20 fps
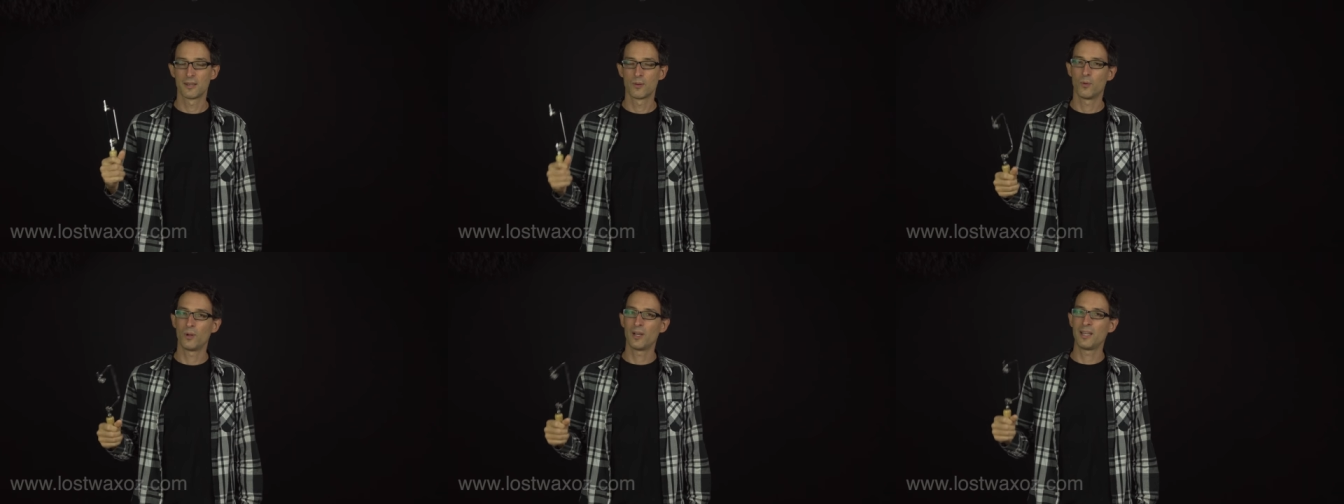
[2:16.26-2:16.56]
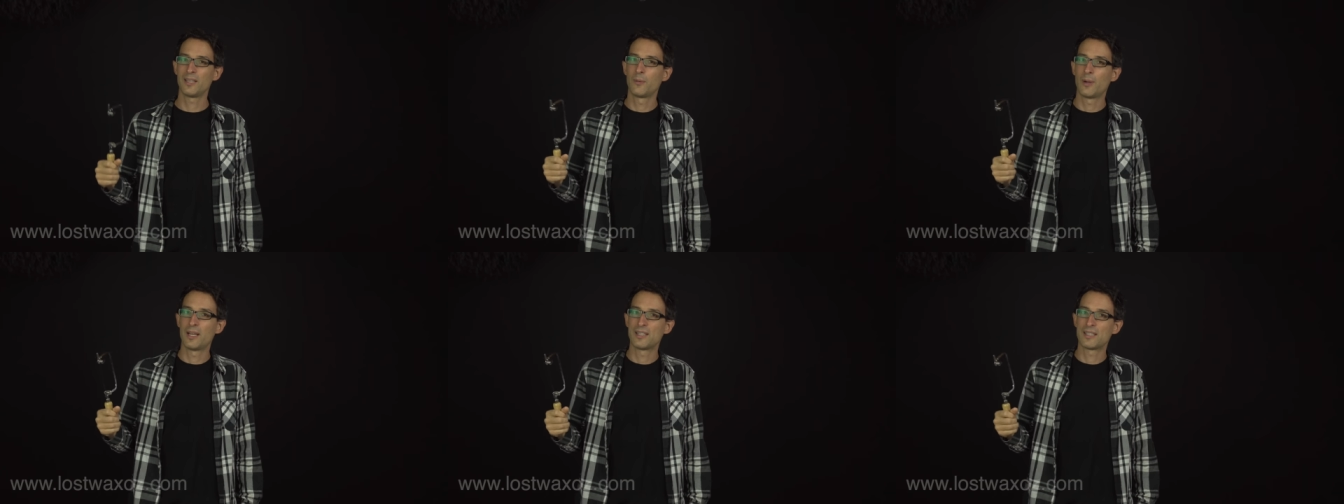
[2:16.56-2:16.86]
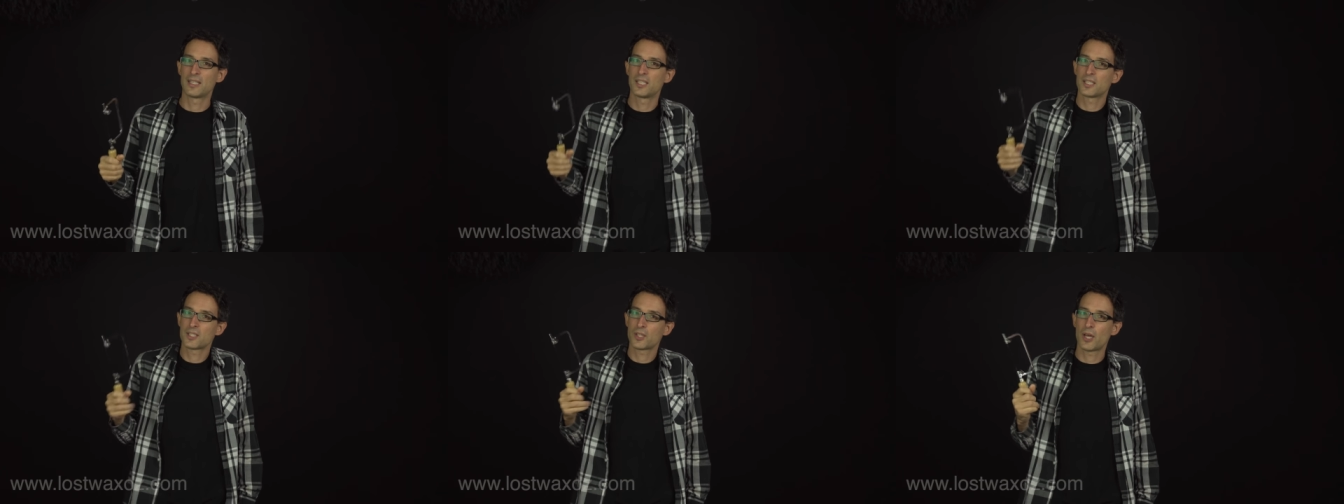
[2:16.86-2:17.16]
Well, anyways,
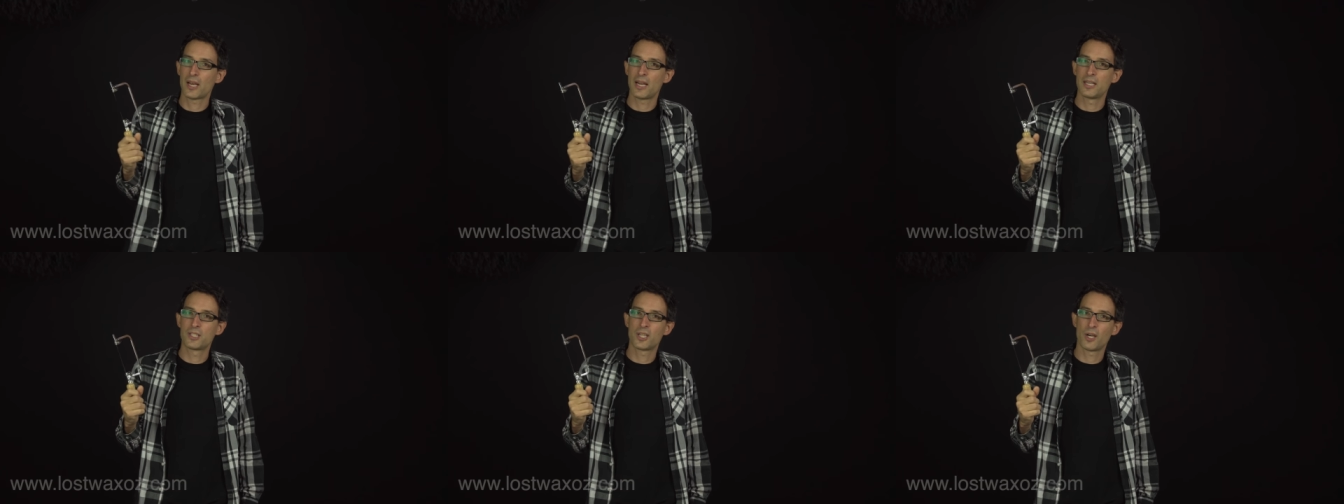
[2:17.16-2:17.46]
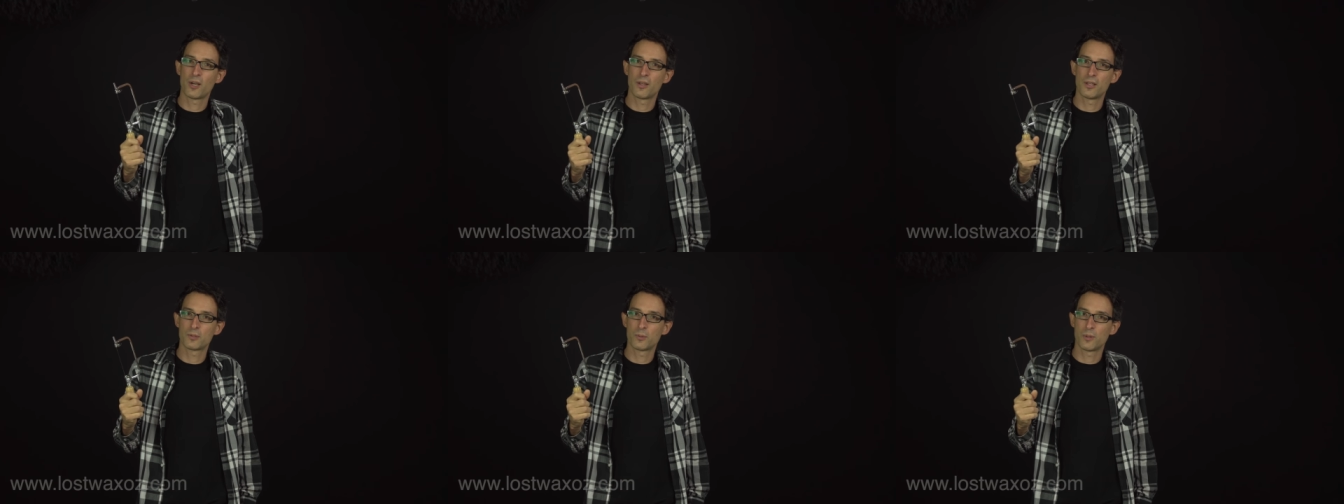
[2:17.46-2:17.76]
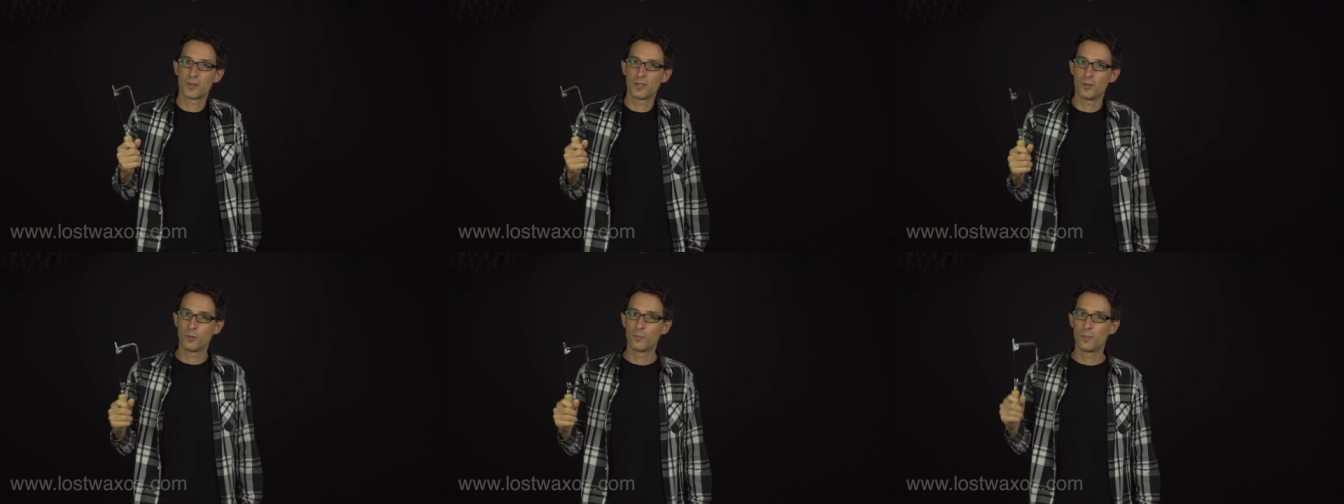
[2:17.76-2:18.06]
I just thought I'd share this
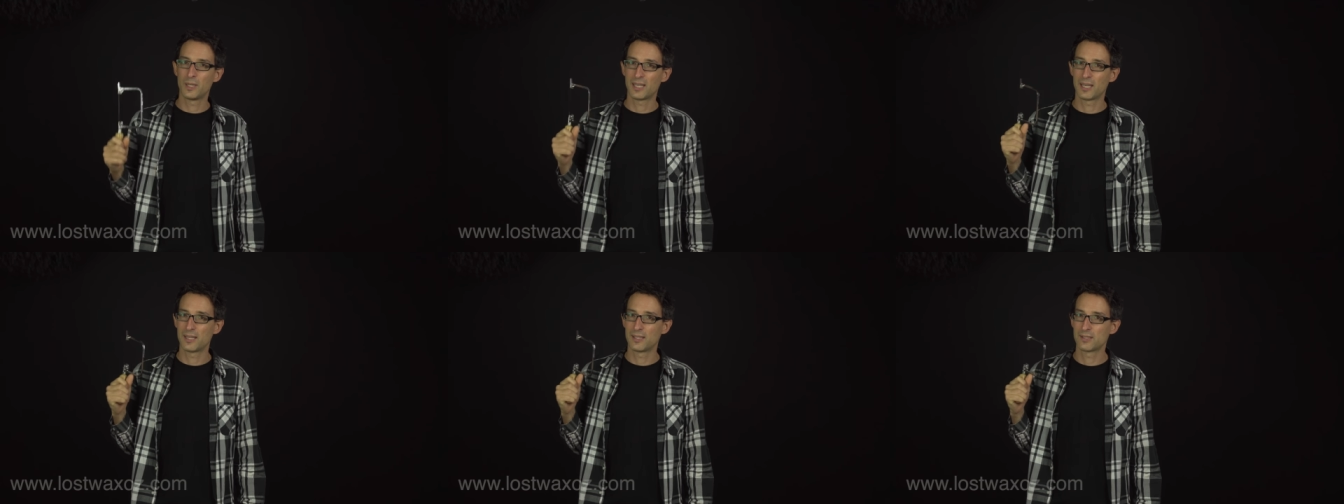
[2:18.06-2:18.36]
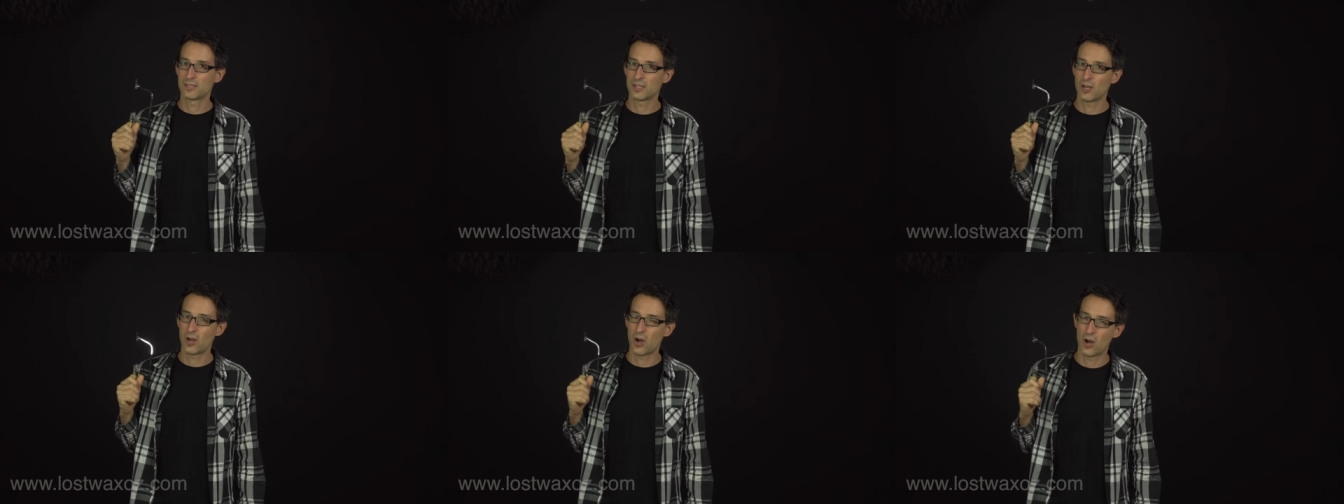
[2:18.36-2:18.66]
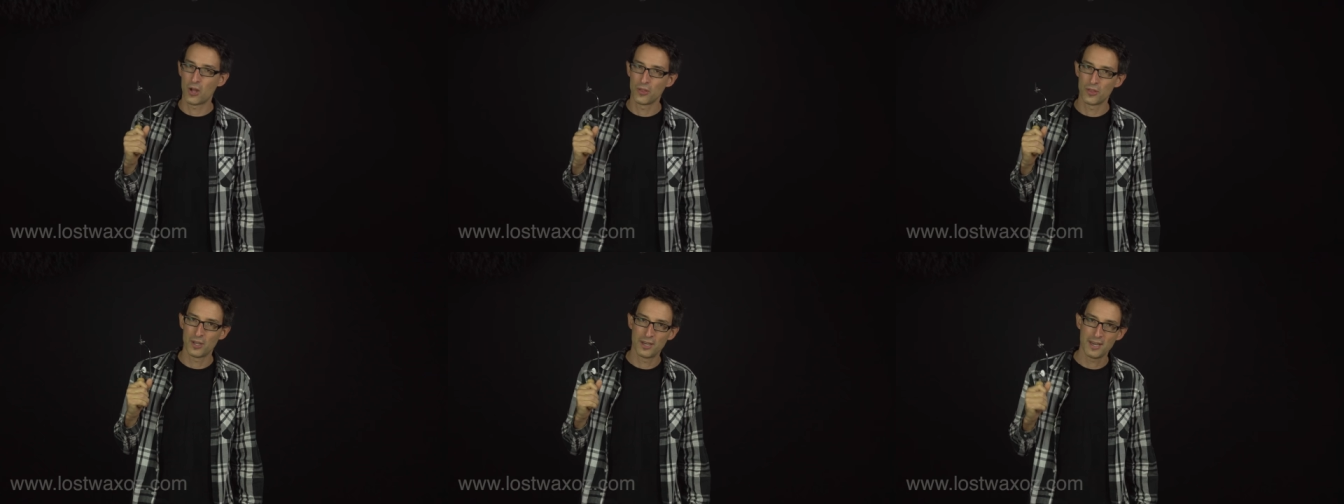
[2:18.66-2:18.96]
with you because
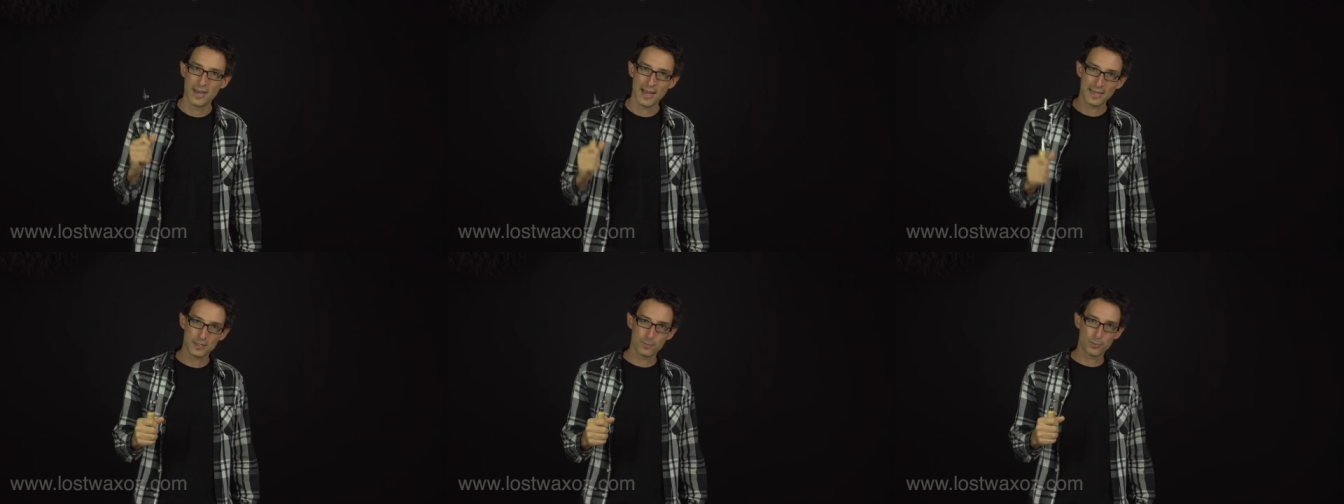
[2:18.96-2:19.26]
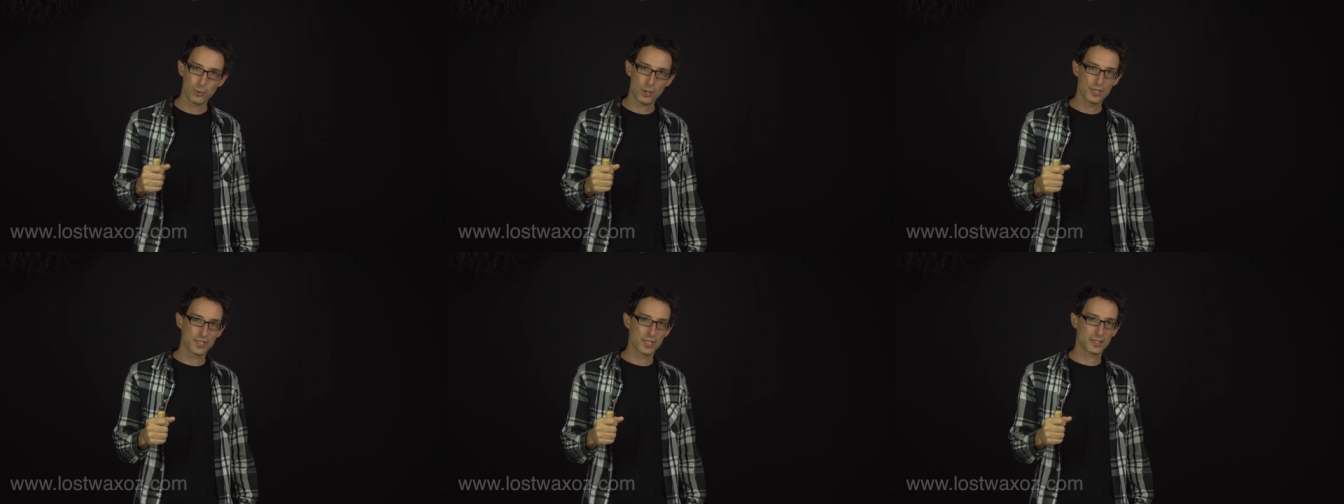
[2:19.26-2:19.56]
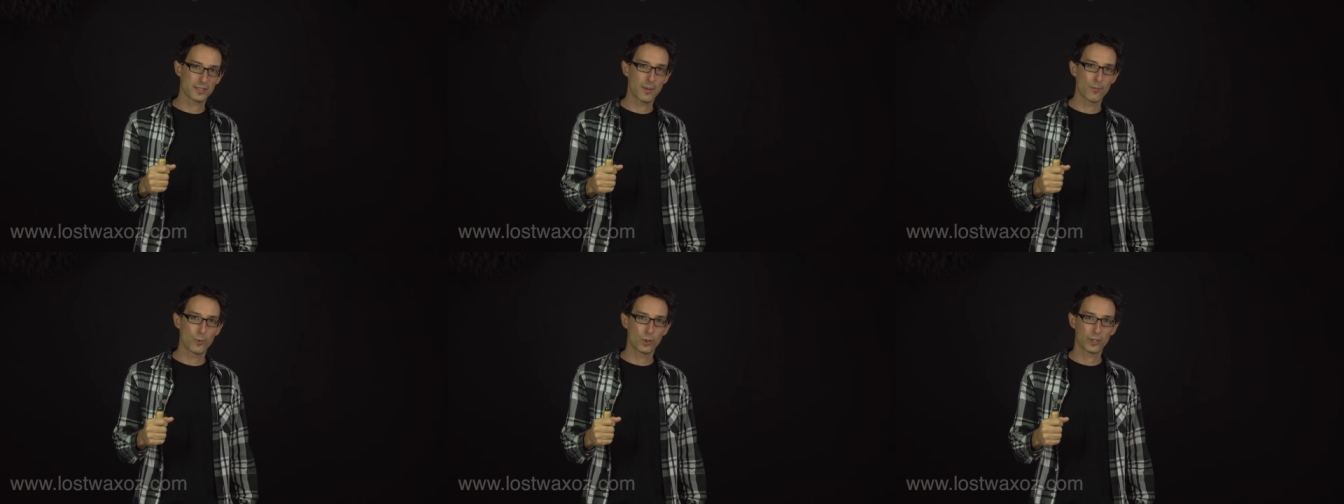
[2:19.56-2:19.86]
on the next
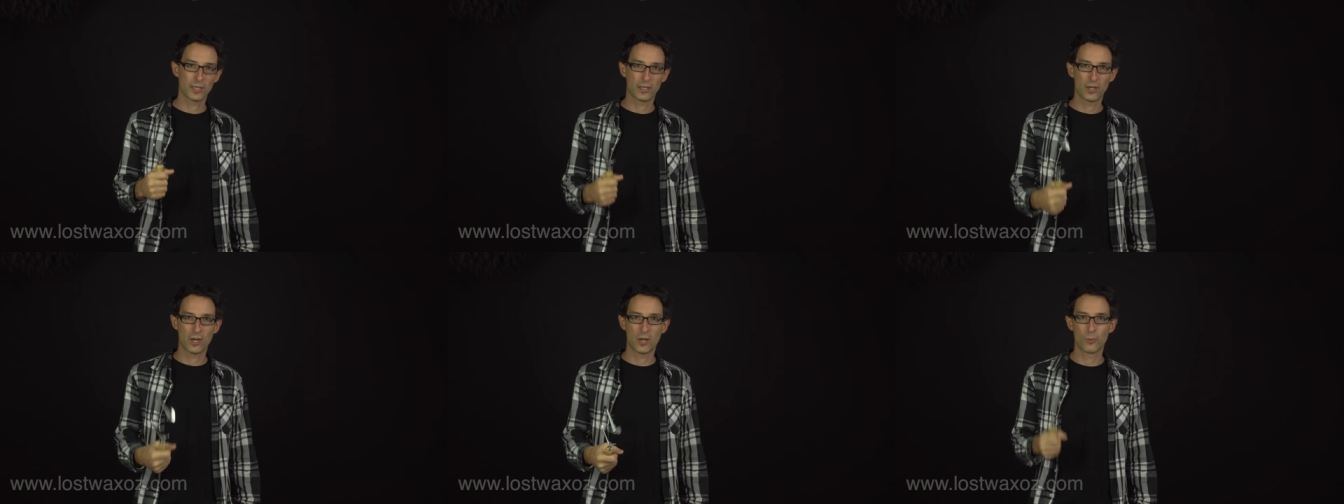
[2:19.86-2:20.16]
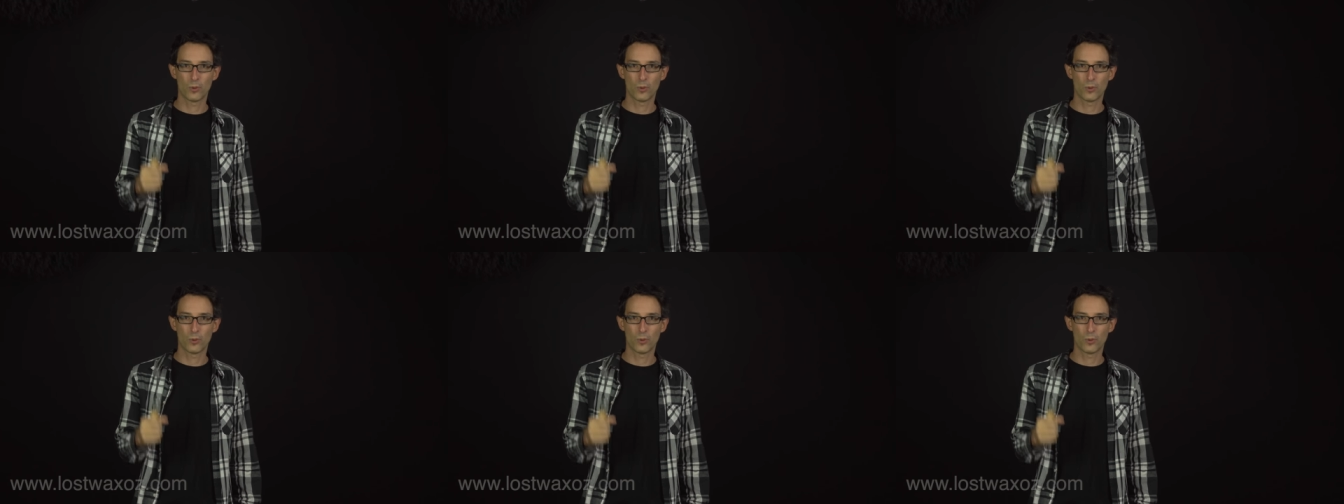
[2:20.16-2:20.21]
project I'm working on,